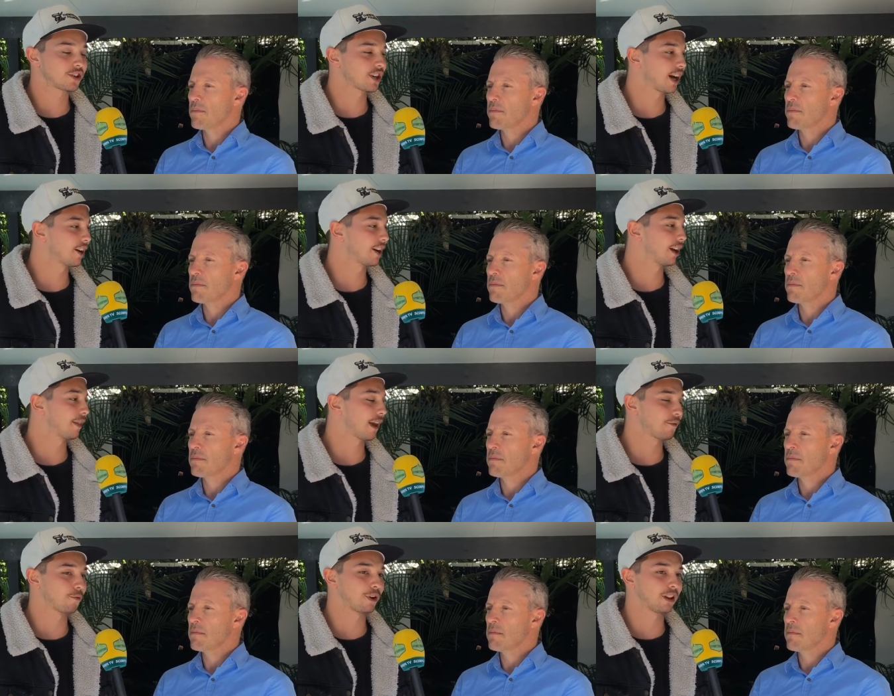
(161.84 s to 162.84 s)
Speaker 1: a charity and
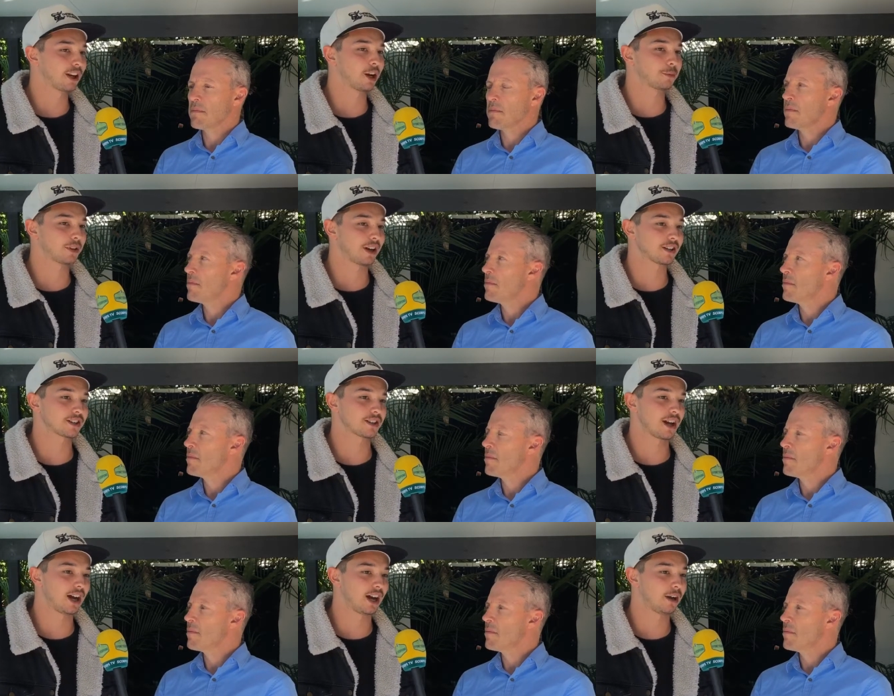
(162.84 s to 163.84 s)
they've really helped us
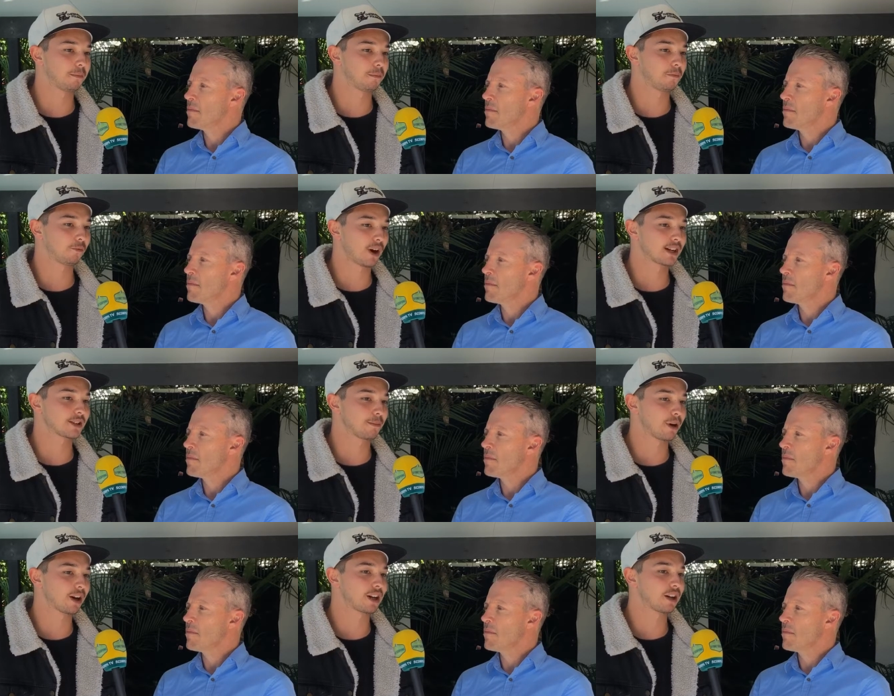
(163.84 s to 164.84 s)
um, raise some
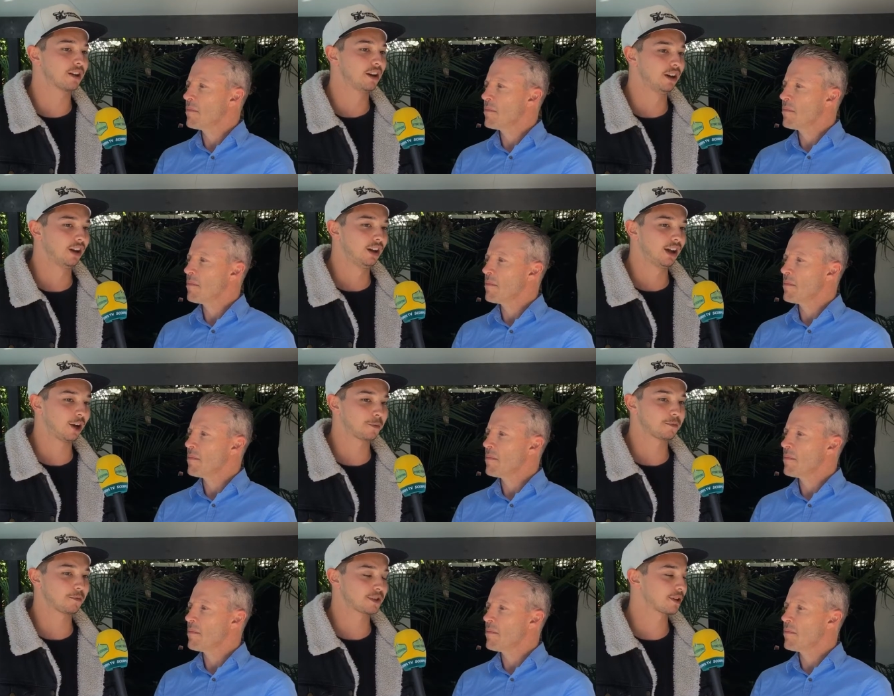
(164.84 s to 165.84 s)
money and
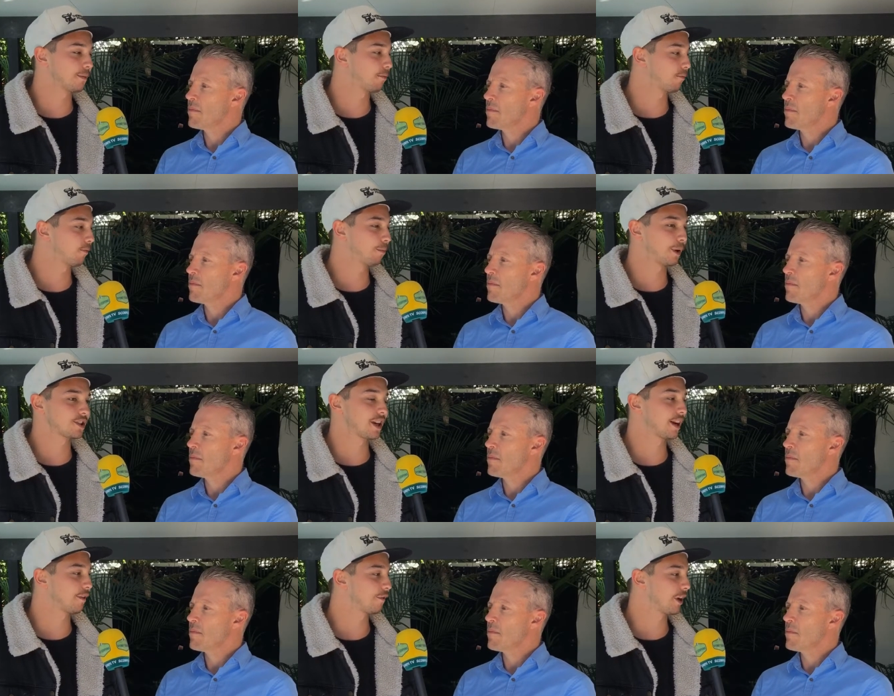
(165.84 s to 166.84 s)
helped with some much
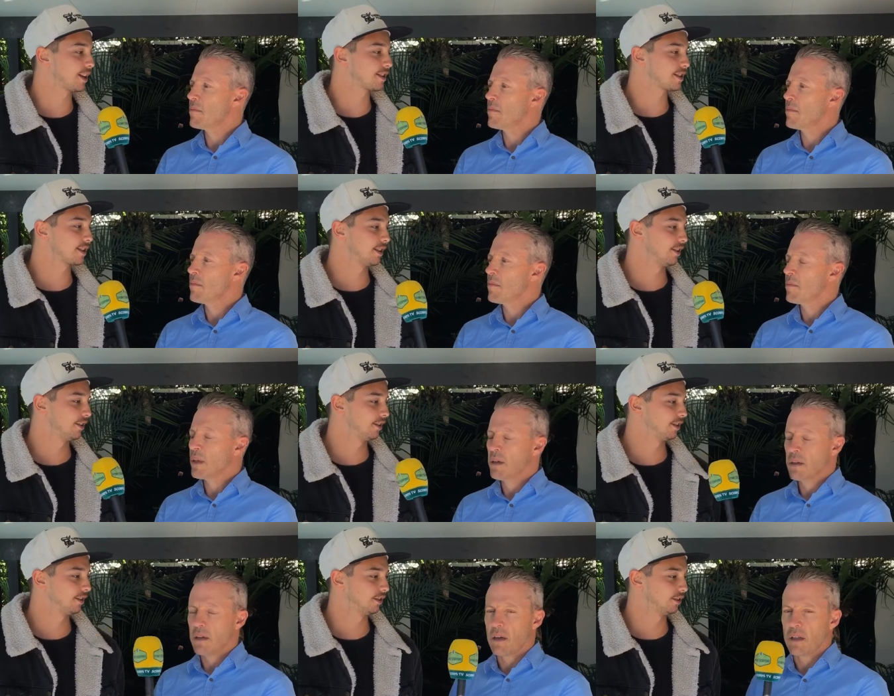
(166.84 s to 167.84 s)
needed funds.
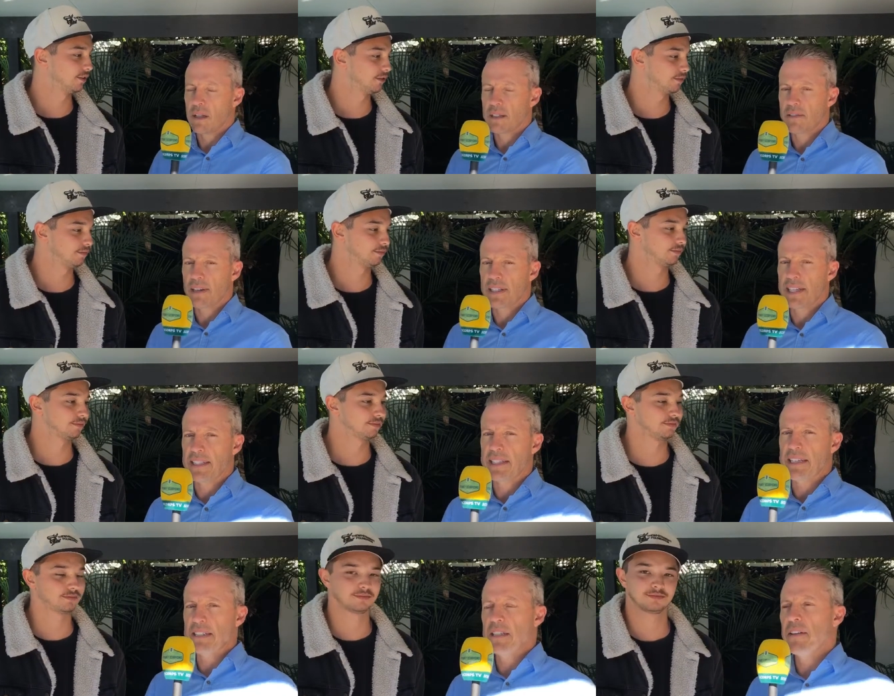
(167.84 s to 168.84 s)
Speaker 2: Oh, that's
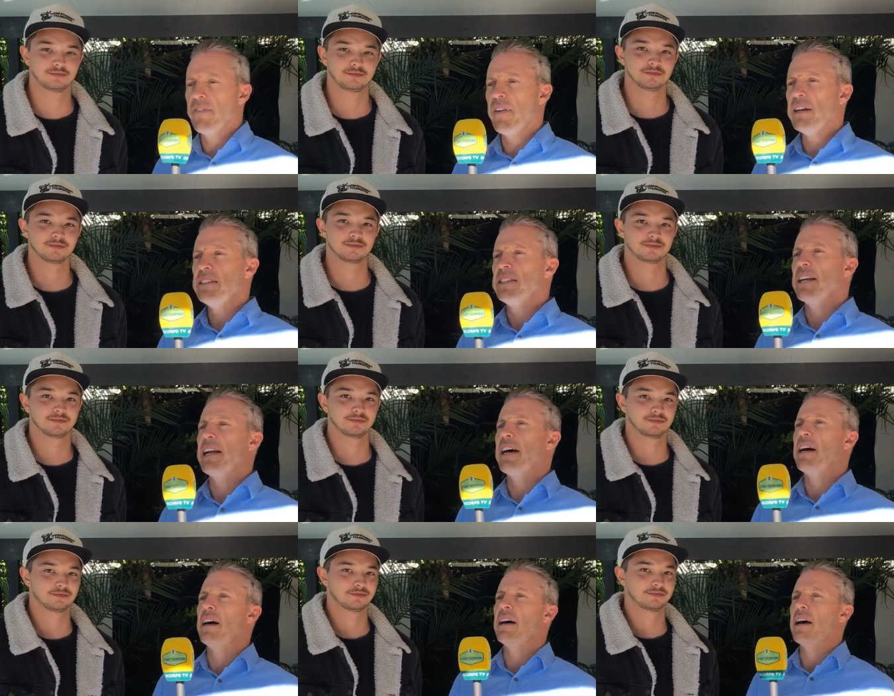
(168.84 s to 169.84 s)
fantastic. So the funds that
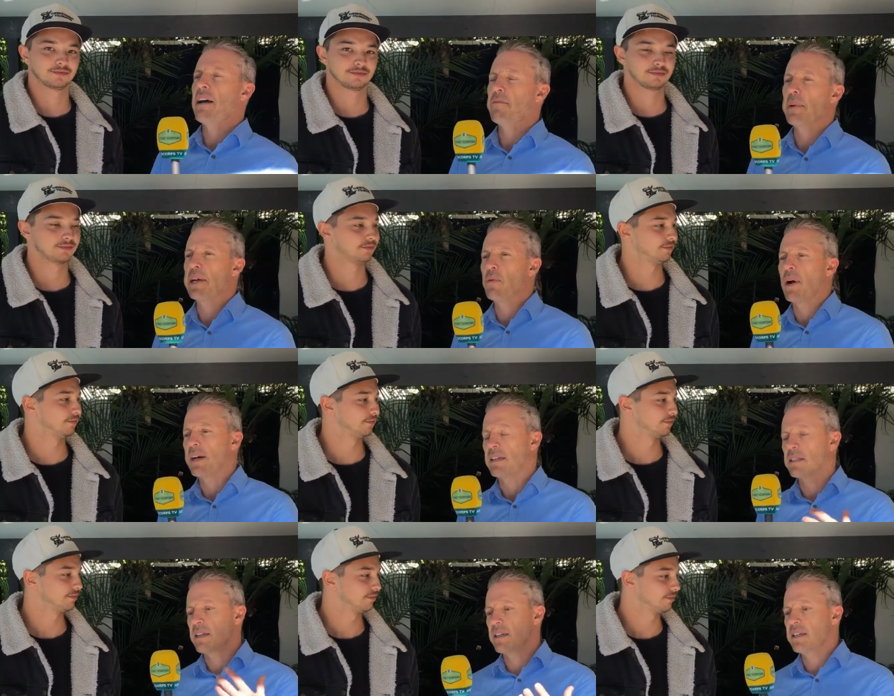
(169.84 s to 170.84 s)
have been
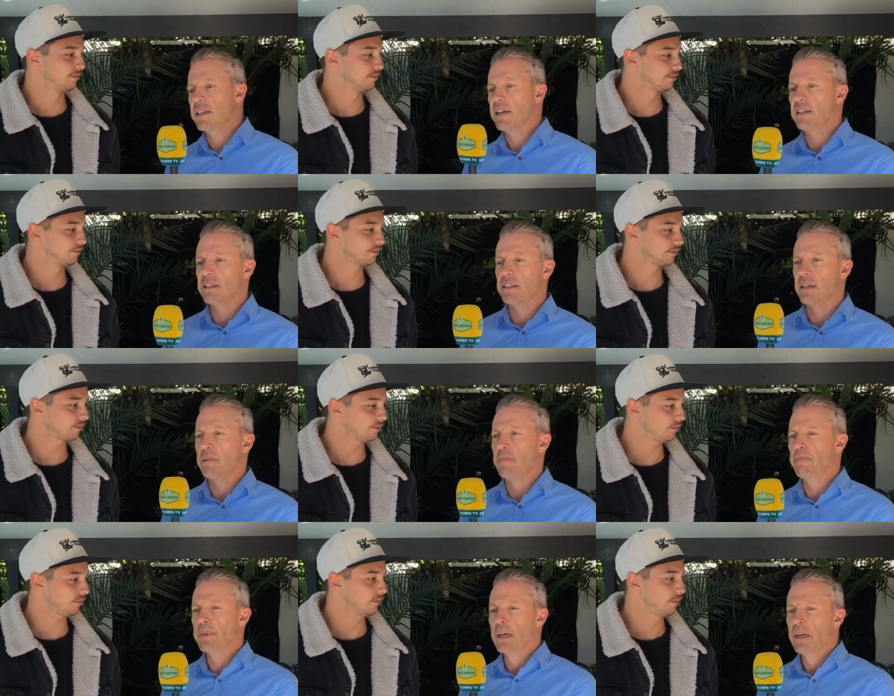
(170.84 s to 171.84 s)
raised, can you tell us? Um,
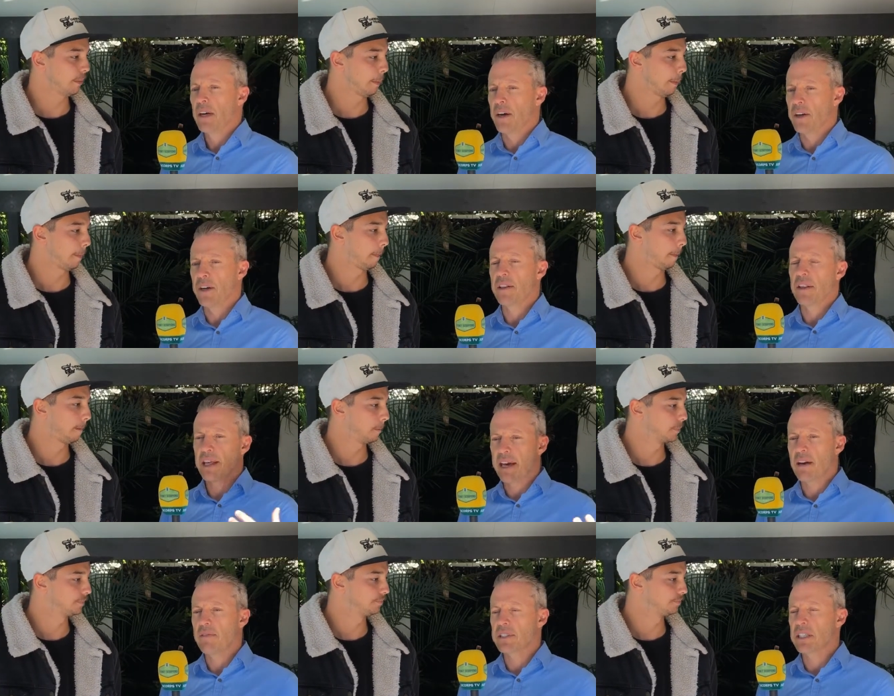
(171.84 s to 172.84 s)
I know that
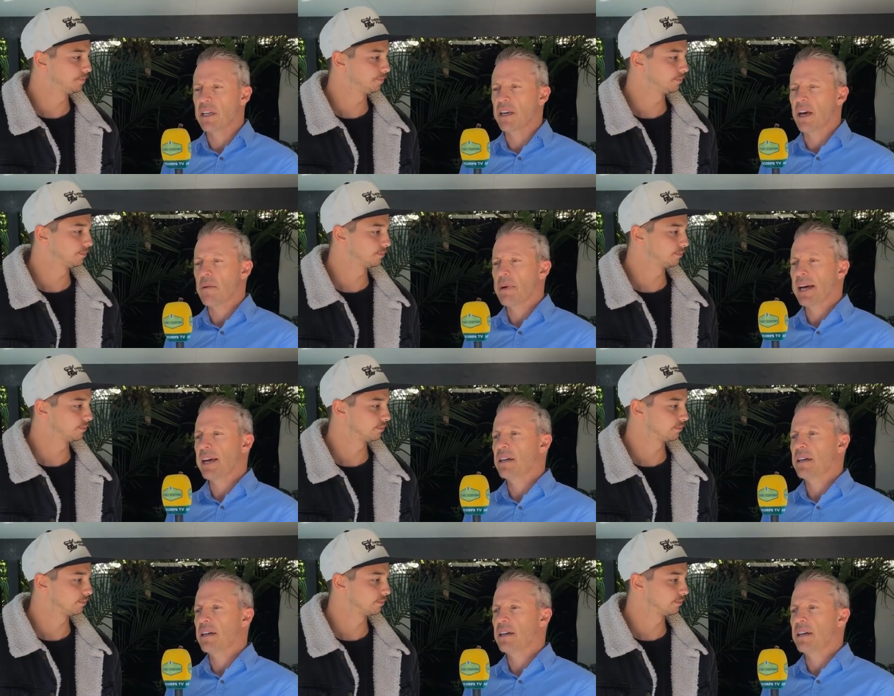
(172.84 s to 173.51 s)
they obviously go back